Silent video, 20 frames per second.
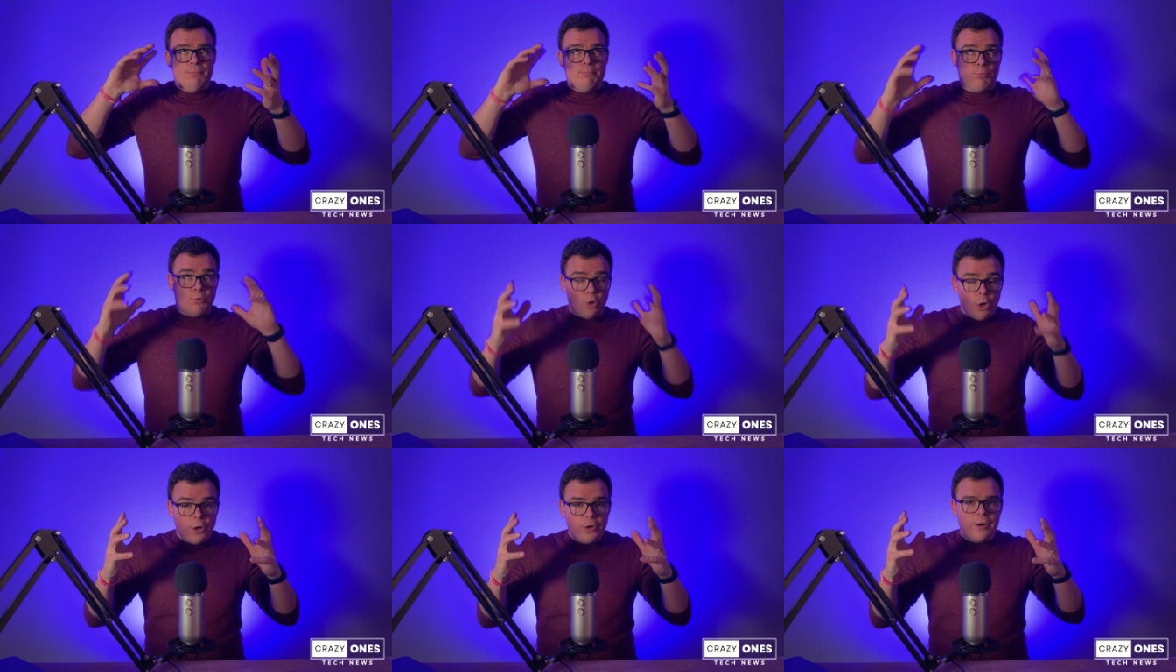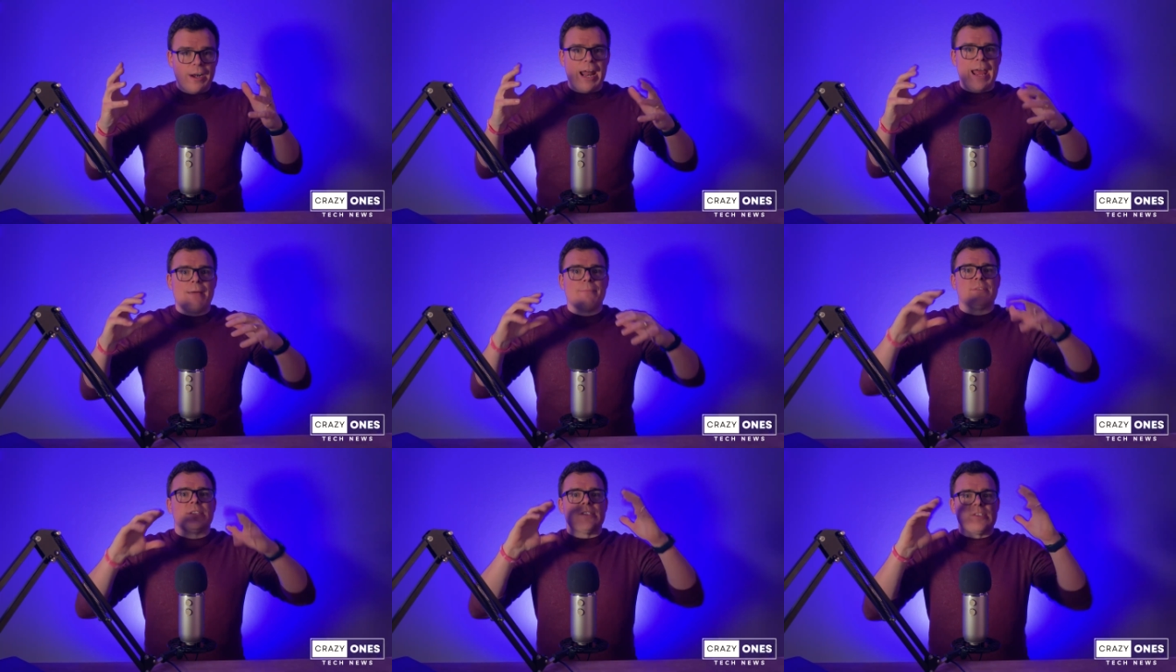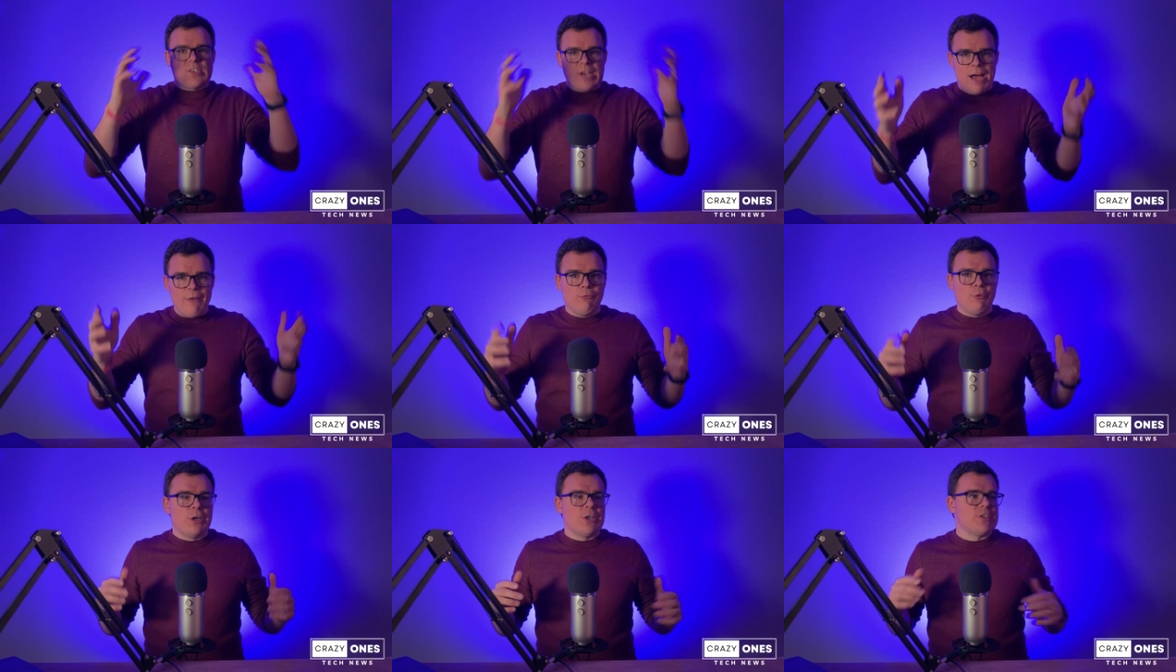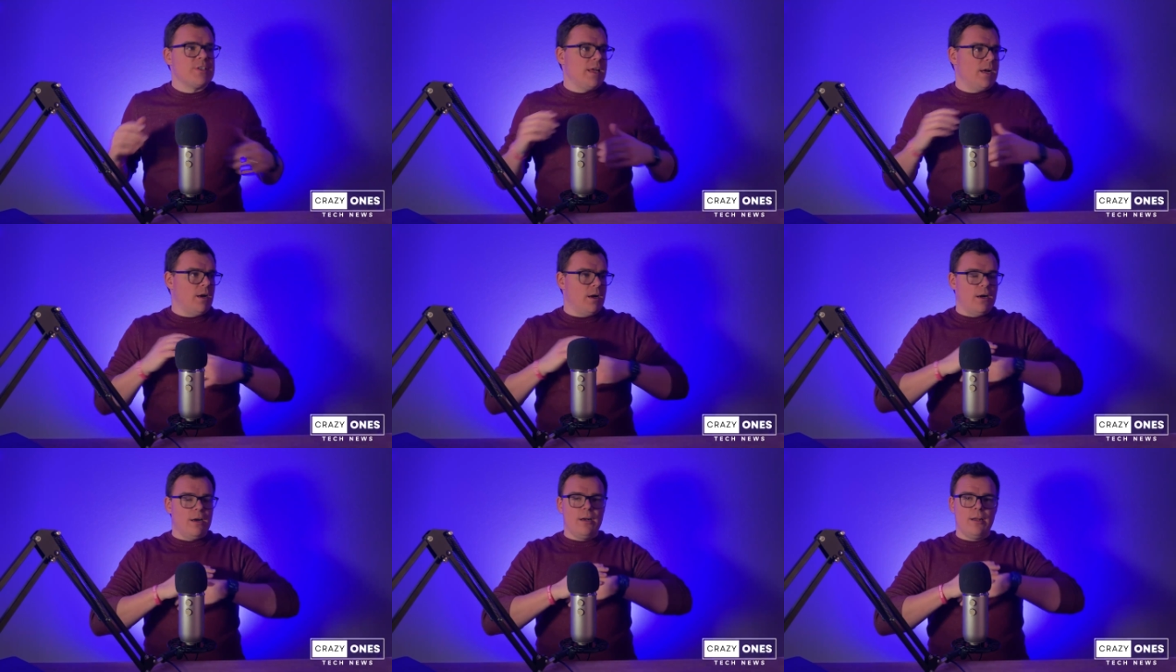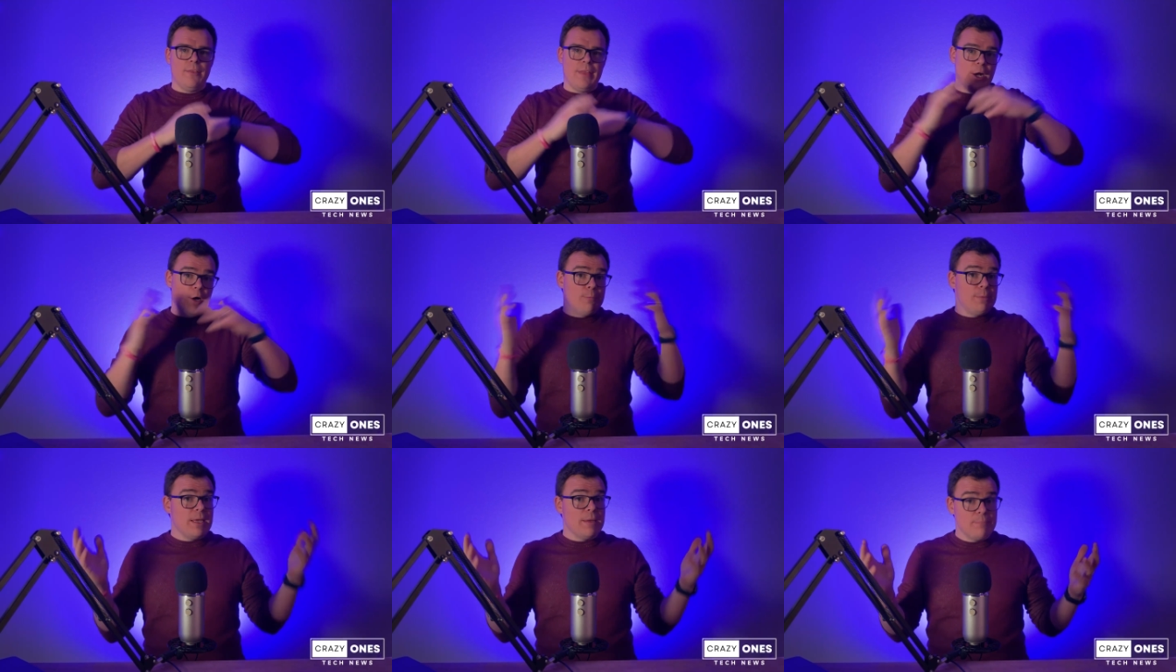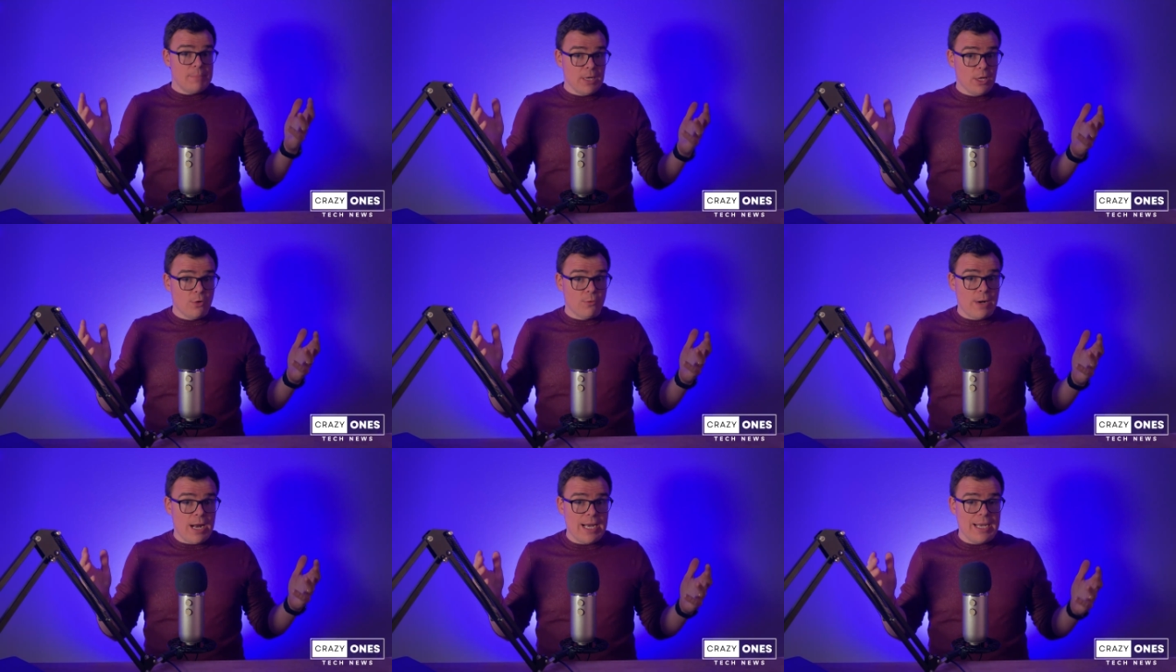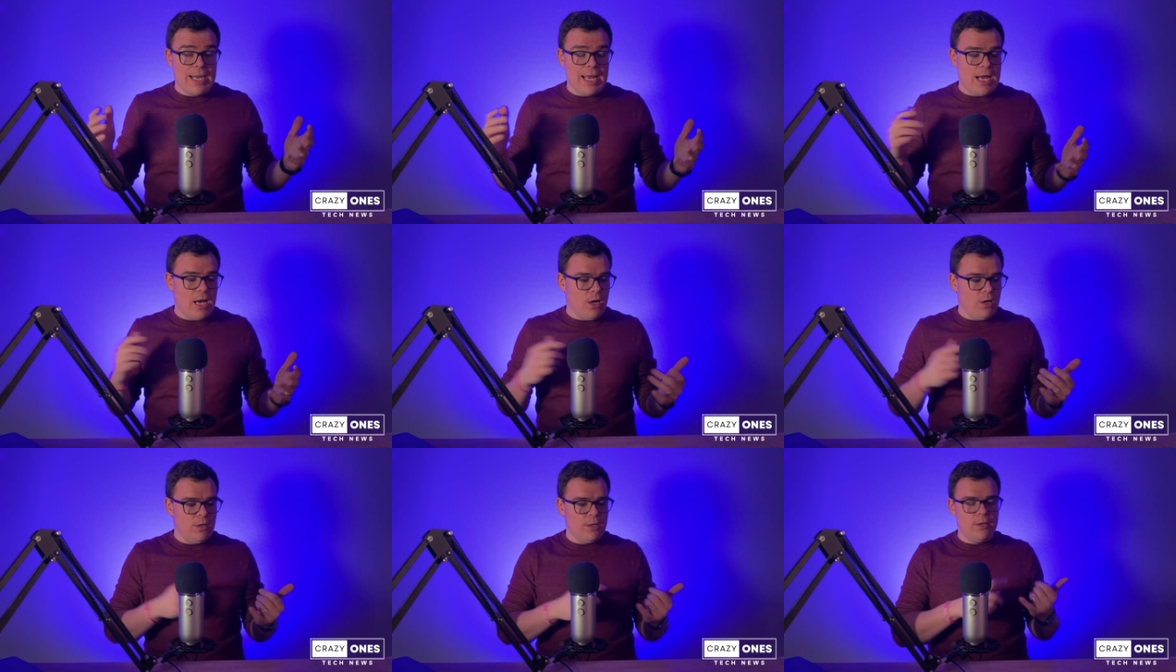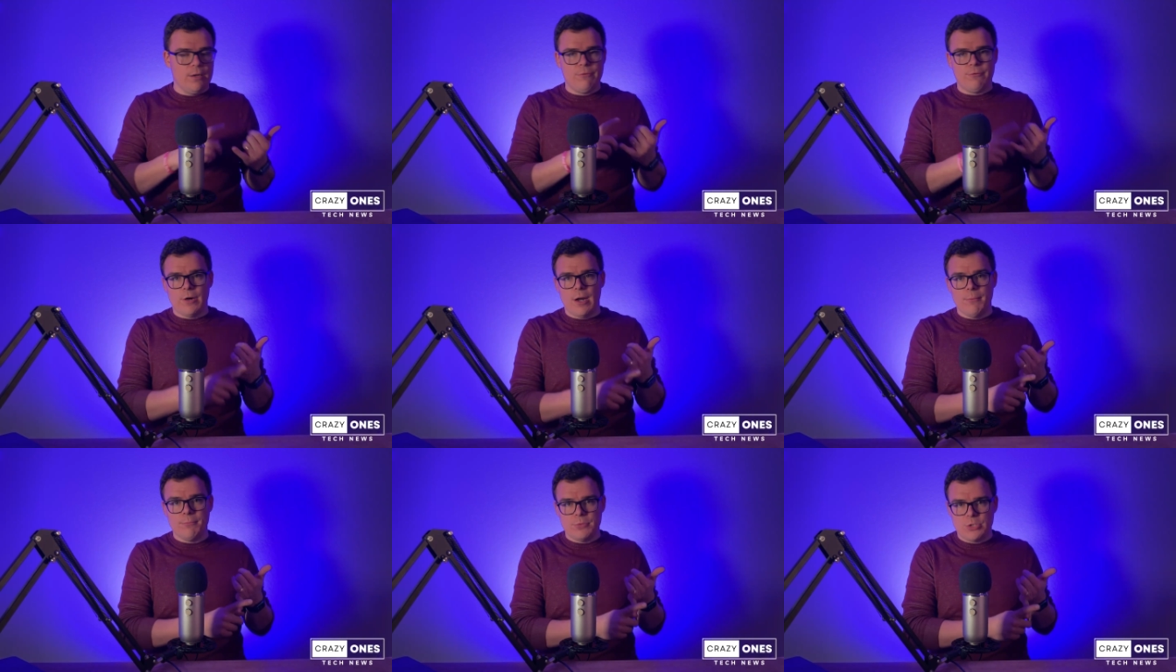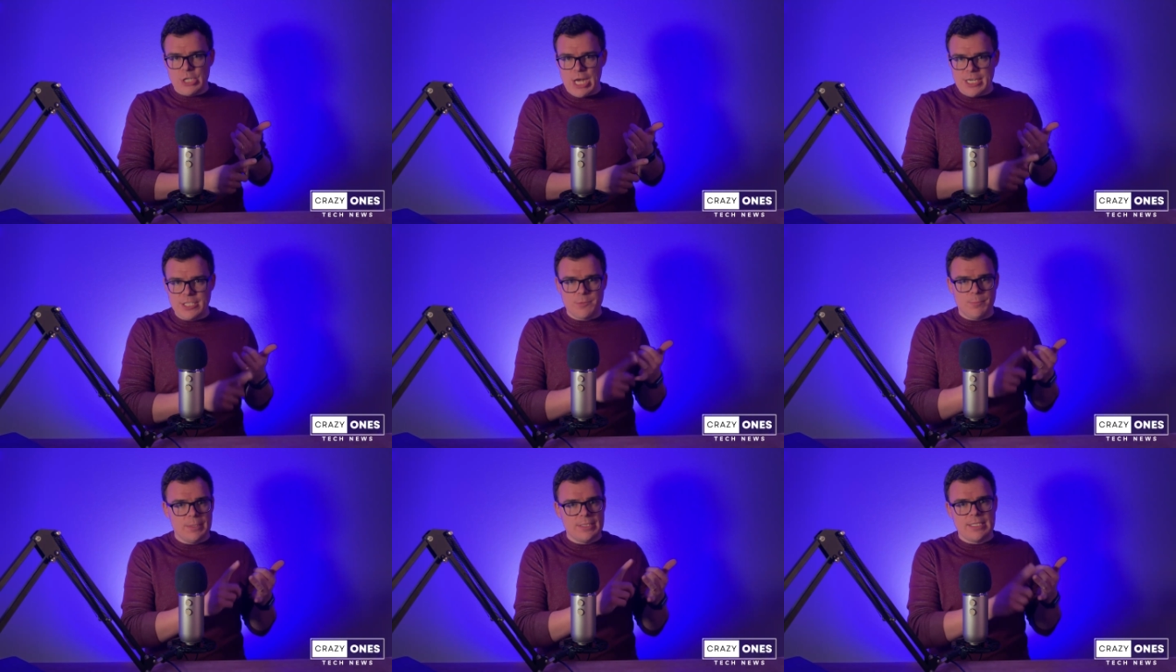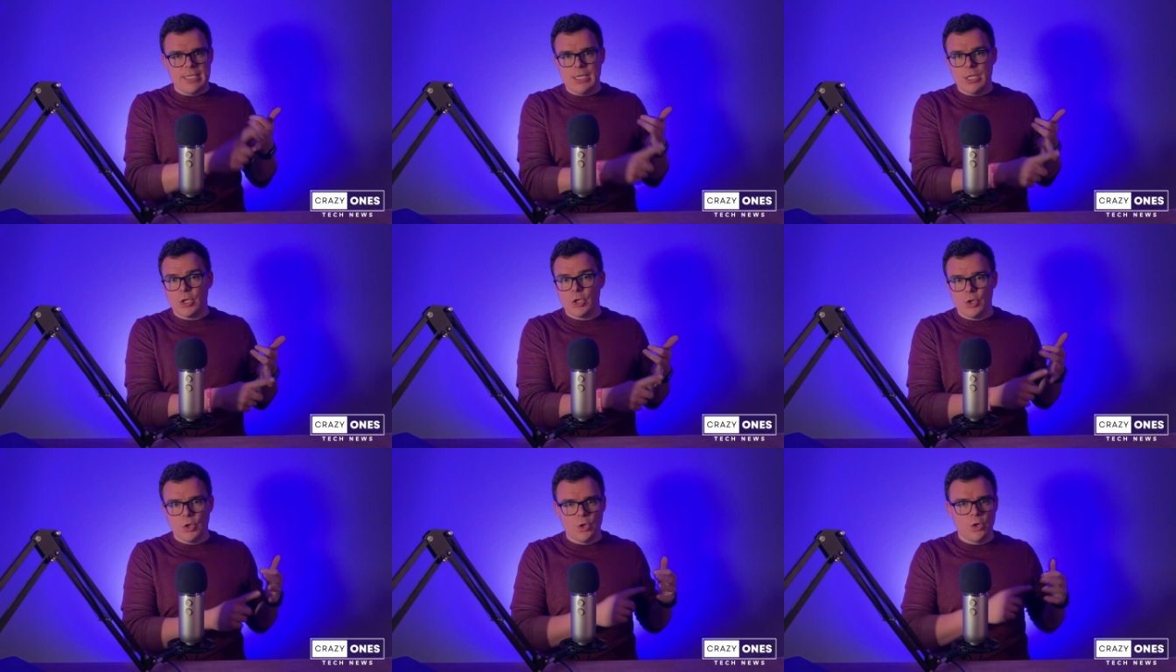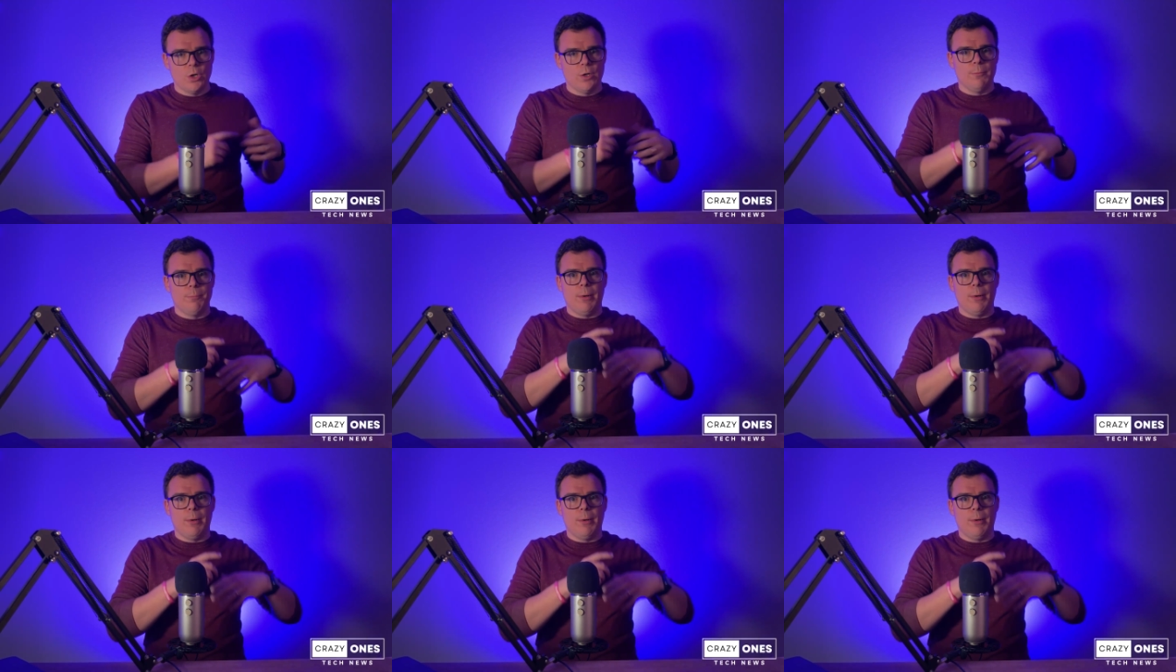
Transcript: programs and softwares that are that are being built right now from ChatGPT to Google,